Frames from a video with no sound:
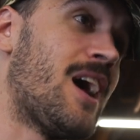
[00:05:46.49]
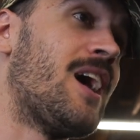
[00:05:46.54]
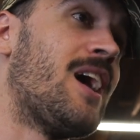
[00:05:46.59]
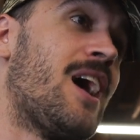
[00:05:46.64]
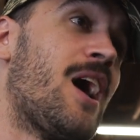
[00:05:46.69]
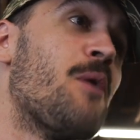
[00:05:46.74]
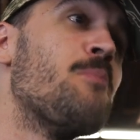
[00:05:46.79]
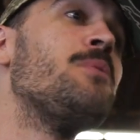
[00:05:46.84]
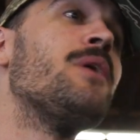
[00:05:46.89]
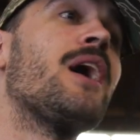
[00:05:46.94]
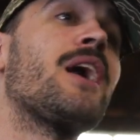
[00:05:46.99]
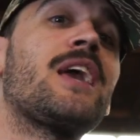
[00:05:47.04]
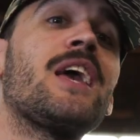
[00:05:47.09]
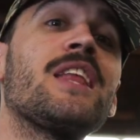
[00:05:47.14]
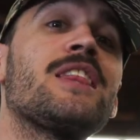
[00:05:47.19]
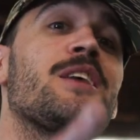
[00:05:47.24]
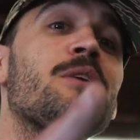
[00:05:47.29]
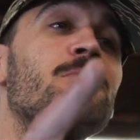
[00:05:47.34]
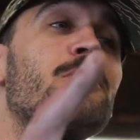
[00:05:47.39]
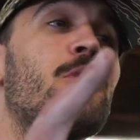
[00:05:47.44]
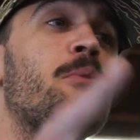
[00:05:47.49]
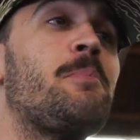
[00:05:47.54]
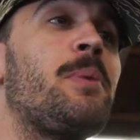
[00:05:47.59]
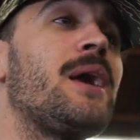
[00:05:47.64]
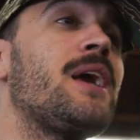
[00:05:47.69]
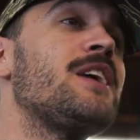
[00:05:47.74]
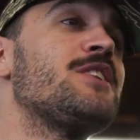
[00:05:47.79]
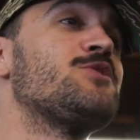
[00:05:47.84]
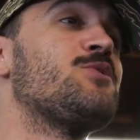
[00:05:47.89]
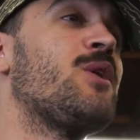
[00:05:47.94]
They I'll be like, get them little
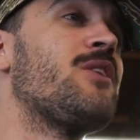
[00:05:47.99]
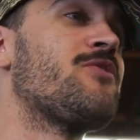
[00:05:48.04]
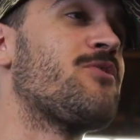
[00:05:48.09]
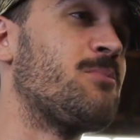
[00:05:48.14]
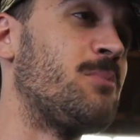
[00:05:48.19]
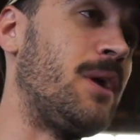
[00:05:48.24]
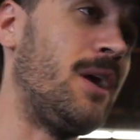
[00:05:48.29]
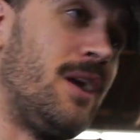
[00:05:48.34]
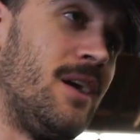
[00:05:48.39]
piggies away from me.